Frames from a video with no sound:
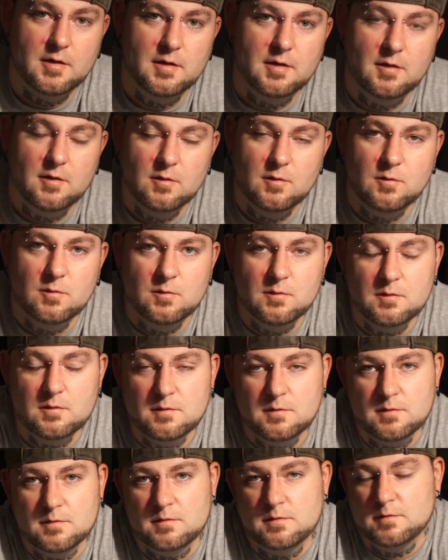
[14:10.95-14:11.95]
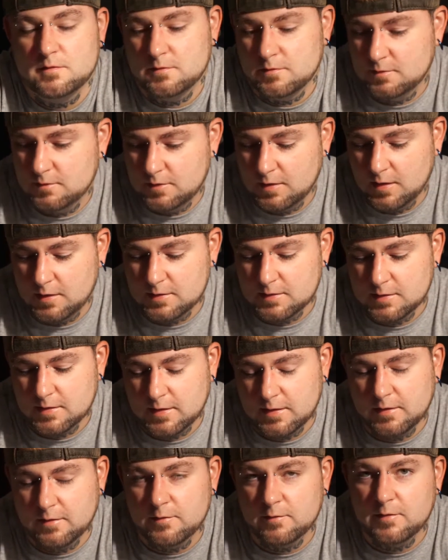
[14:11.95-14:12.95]
There you, know? you go. Now it's
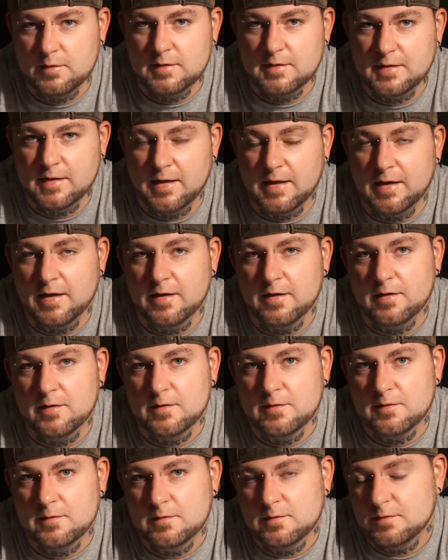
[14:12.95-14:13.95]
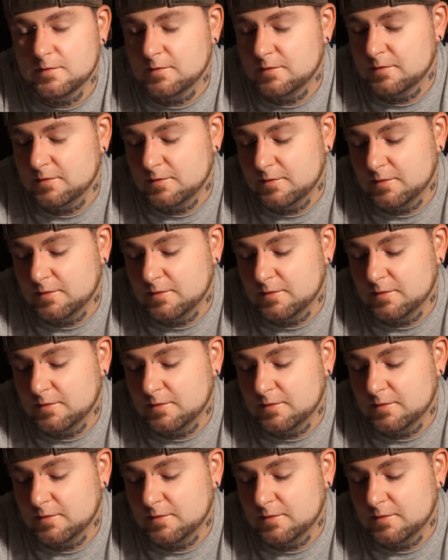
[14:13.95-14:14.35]
like, it's there. It, will go away.